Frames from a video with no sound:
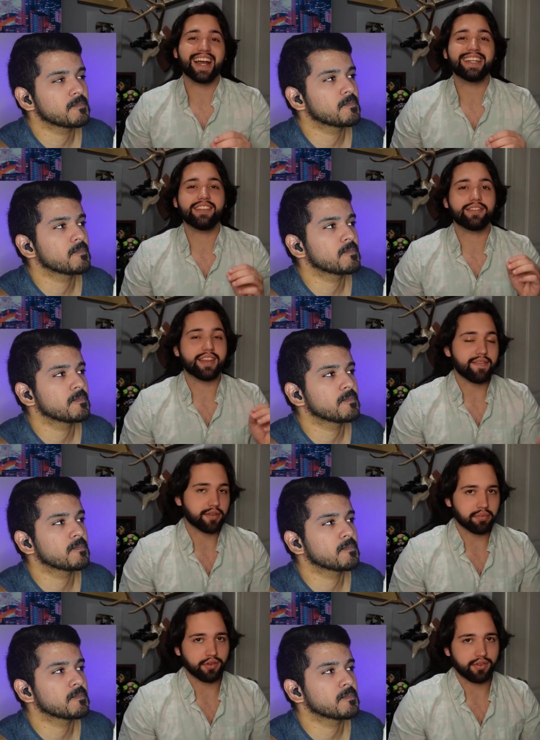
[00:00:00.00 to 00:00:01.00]

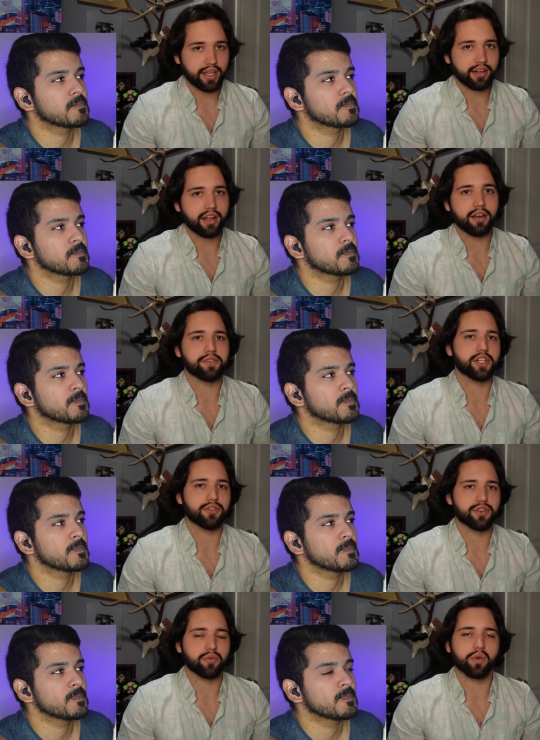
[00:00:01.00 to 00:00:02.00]
Speaker 1: 97% of
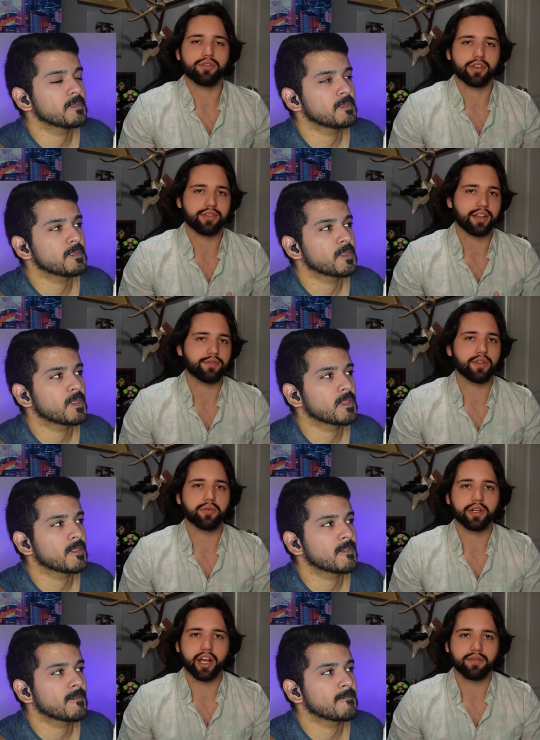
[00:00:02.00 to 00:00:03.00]
children were
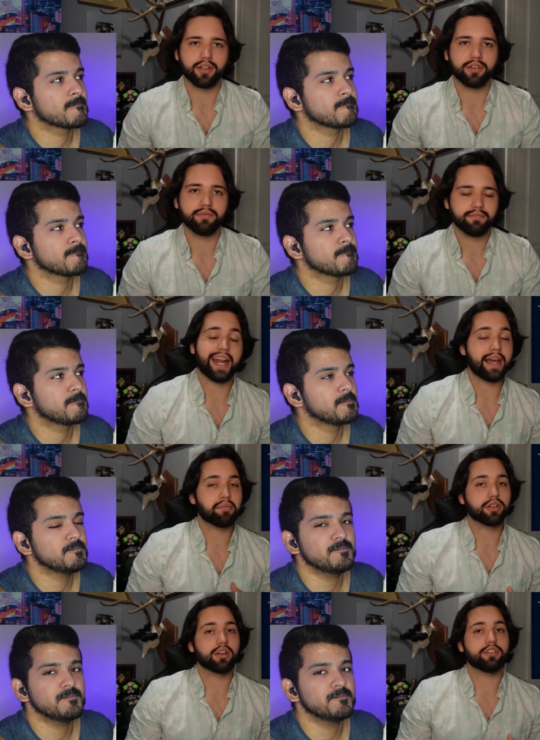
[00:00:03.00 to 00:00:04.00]
successfully recovered an
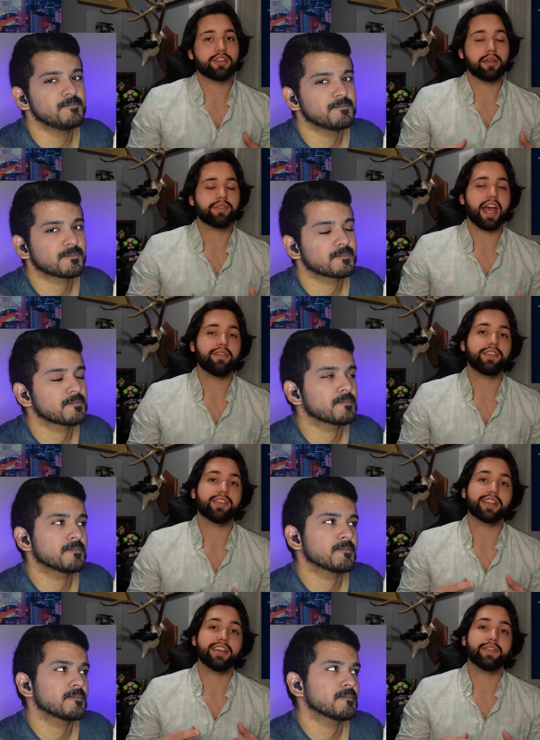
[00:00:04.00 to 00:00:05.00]
hmm. Amber Alert seems to have
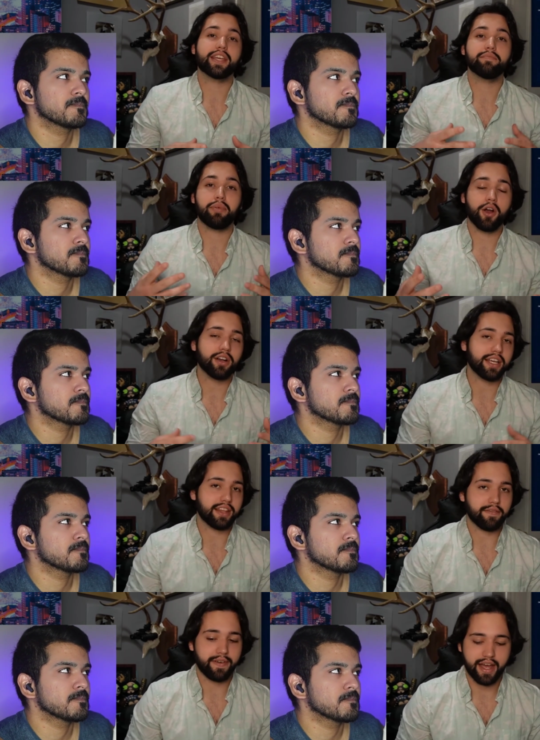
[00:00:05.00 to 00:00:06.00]
a significant
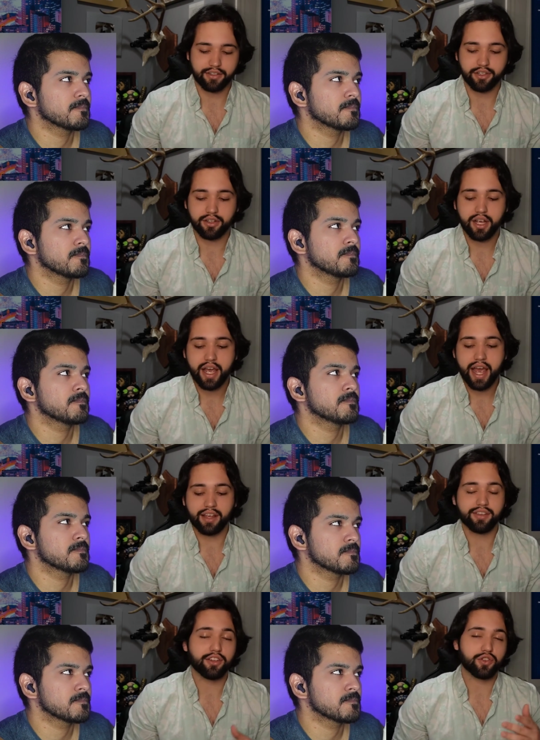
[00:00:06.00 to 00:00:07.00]
part in that factor,
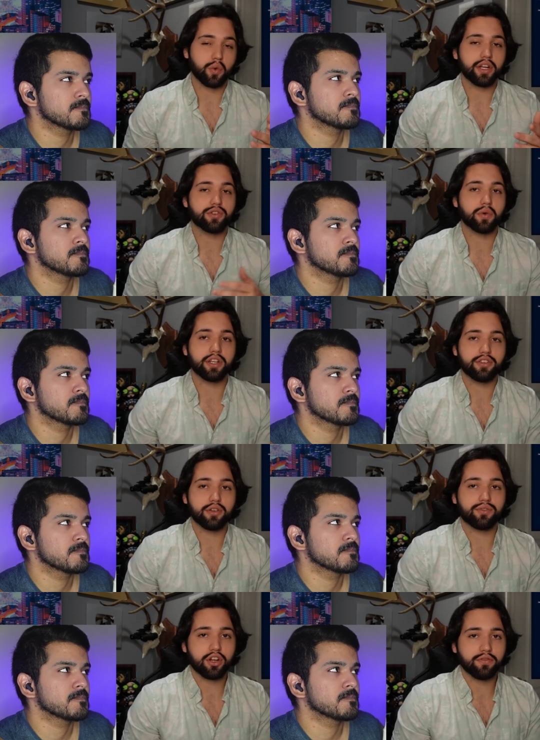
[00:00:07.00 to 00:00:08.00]
as in a
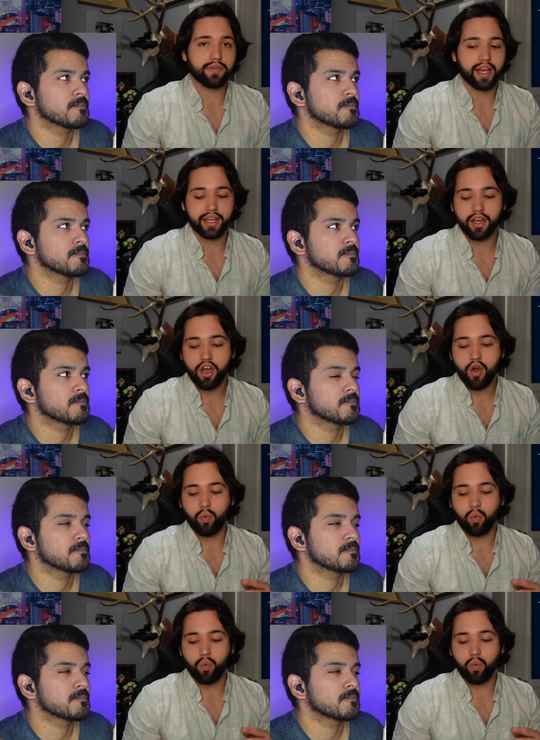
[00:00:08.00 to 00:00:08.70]
2022 survey,